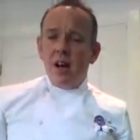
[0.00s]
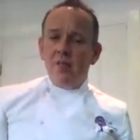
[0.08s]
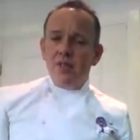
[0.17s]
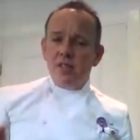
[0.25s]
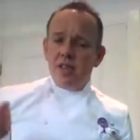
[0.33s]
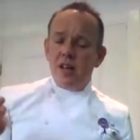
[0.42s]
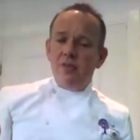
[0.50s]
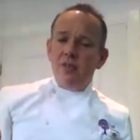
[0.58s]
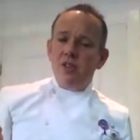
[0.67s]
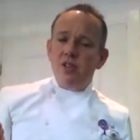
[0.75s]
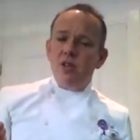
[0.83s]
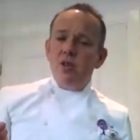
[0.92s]
I've
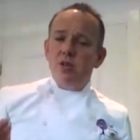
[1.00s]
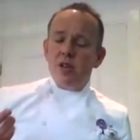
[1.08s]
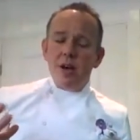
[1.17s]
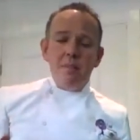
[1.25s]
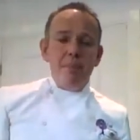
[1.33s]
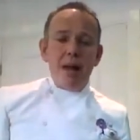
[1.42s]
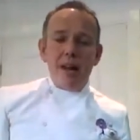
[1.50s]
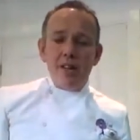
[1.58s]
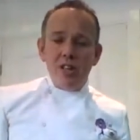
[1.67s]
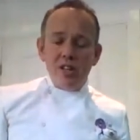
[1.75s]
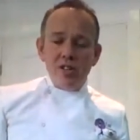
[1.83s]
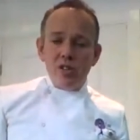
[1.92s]
just used bell
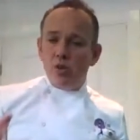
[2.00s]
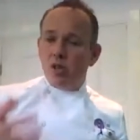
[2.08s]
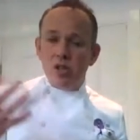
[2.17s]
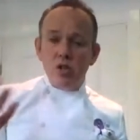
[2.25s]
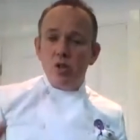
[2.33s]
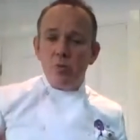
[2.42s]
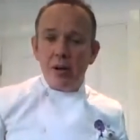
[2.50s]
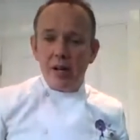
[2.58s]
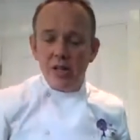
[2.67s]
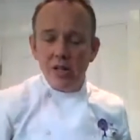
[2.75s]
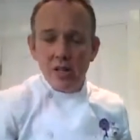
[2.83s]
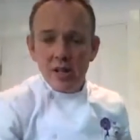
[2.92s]
onions, or you could use spring
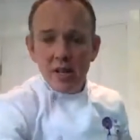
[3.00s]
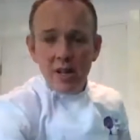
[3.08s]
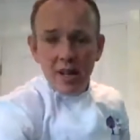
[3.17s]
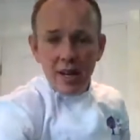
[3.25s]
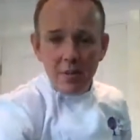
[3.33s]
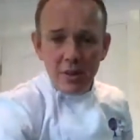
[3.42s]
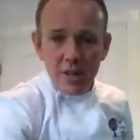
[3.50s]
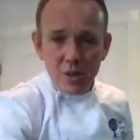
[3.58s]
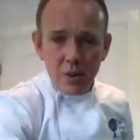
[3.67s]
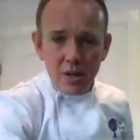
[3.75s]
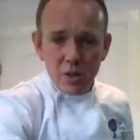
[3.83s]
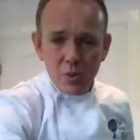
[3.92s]
onions in with
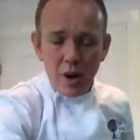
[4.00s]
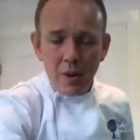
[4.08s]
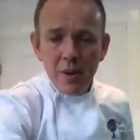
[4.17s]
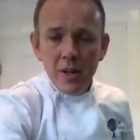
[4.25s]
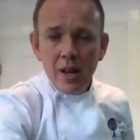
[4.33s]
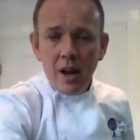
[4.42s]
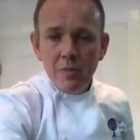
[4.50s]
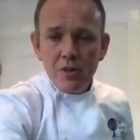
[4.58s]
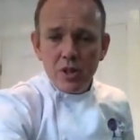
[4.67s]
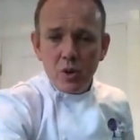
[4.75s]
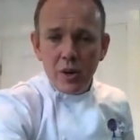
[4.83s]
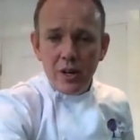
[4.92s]
this one as well. I'm
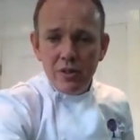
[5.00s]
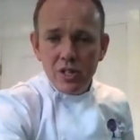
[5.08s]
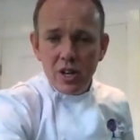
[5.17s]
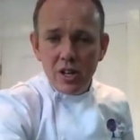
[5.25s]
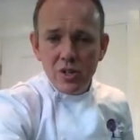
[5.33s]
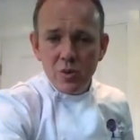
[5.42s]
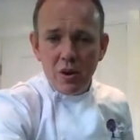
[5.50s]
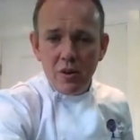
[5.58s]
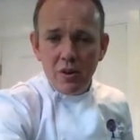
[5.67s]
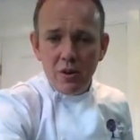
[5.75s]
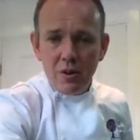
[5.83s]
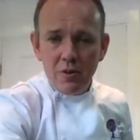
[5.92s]
just going to quickly return to
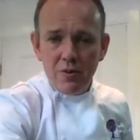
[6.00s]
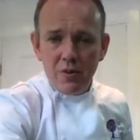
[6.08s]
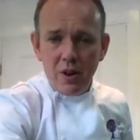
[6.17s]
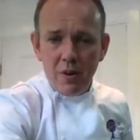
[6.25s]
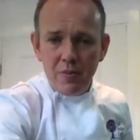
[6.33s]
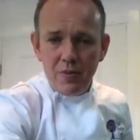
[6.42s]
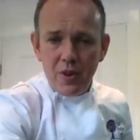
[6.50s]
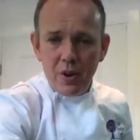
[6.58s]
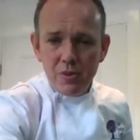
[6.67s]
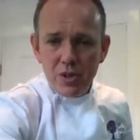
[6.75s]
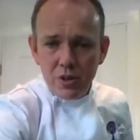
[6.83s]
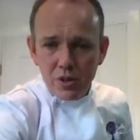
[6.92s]
our
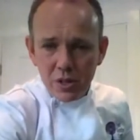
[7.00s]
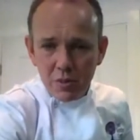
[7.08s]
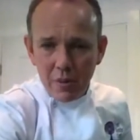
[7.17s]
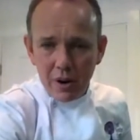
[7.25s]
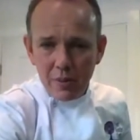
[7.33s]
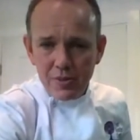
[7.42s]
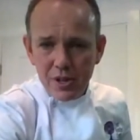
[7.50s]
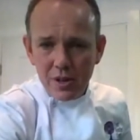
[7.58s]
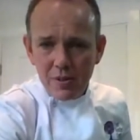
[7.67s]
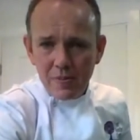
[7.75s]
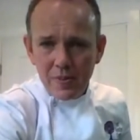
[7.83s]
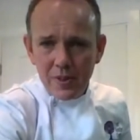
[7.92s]
film so you can see where we're up
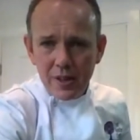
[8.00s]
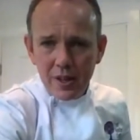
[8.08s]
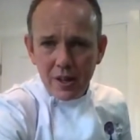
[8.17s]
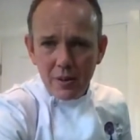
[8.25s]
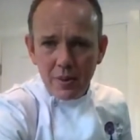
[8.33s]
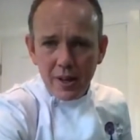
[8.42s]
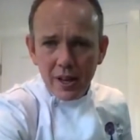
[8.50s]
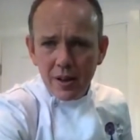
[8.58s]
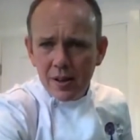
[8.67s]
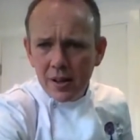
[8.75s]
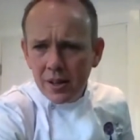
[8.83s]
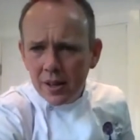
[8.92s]
to. There we go.